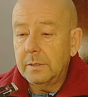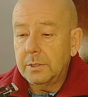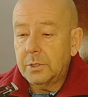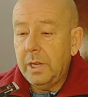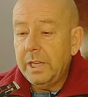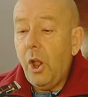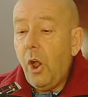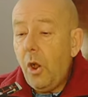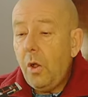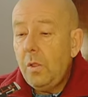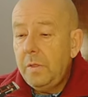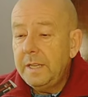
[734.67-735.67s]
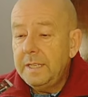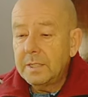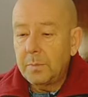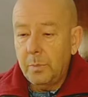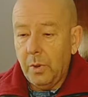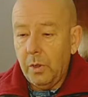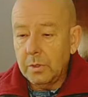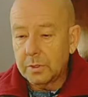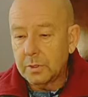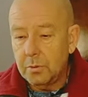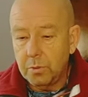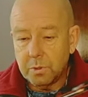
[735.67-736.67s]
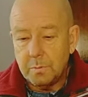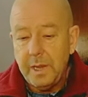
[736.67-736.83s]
try all these ball screws,